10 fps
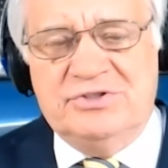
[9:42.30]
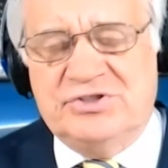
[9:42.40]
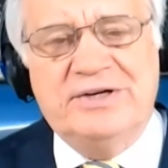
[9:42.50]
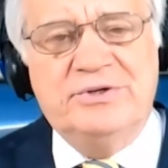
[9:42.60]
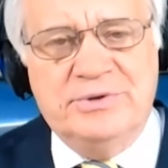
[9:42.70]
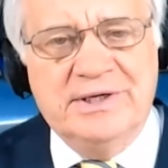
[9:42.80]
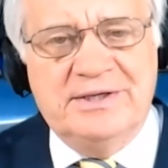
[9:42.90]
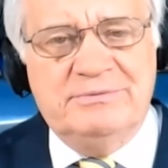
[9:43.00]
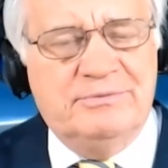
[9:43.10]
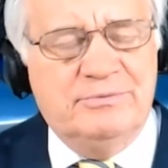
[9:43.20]

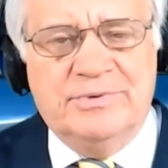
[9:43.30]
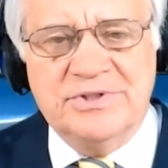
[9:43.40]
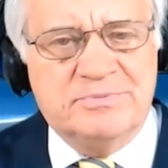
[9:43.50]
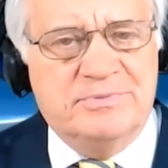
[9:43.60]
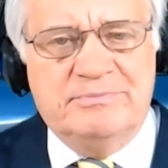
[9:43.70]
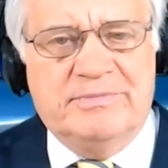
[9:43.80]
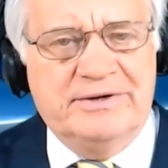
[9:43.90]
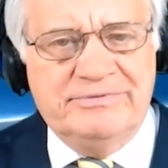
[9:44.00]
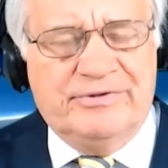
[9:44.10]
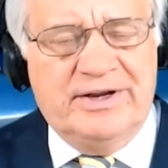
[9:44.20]
genuinely was
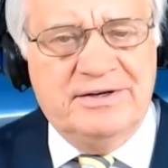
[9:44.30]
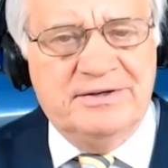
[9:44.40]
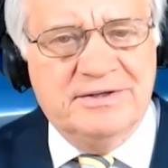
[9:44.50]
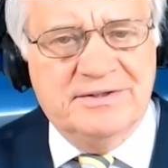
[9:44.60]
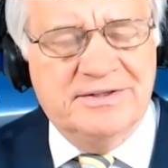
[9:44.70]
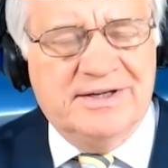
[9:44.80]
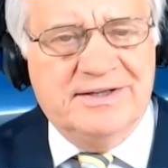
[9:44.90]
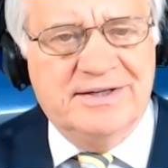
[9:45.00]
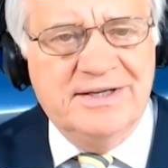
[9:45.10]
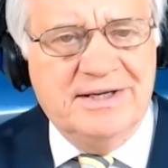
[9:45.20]
my friend and
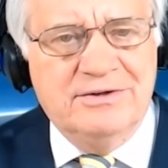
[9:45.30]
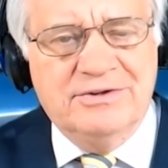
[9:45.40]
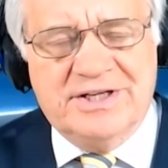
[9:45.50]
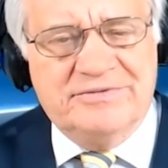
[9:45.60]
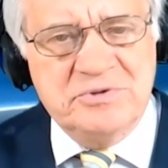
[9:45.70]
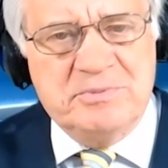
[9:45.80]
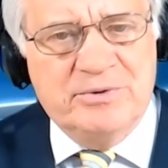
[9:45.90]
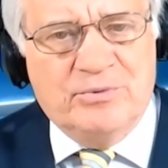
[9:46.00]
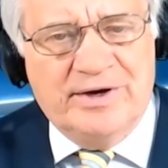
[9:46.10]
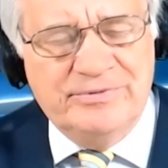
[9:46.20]
looked after
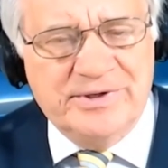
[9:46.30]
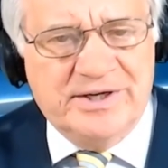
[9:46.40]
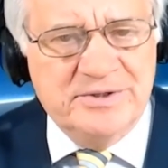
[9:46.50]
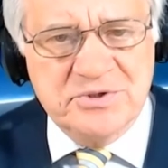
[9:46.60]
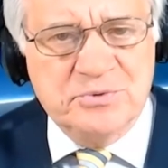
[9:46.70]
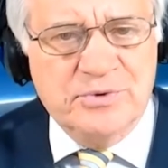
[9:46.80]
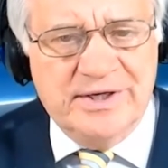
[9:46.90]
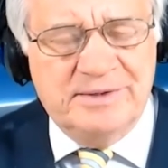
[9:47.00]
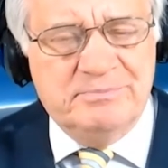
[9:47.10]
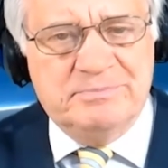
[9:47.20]
my wife when I was
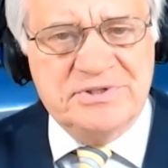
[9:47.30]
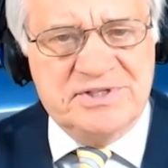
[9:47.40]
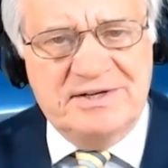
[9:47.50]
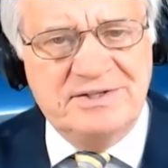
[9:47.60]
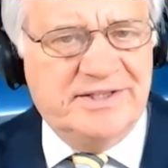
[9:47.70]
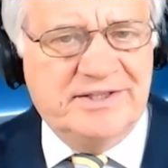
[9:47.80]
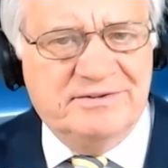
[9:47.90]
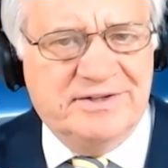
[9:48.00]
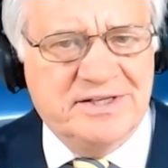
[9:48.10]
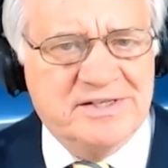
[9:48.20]
away presenting
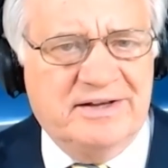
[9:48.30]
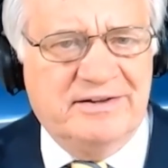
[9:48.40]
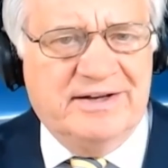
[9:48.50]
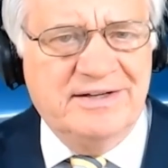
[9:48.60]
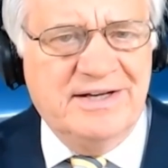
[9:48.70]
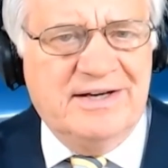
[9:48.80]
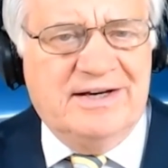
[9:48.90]
and things like that.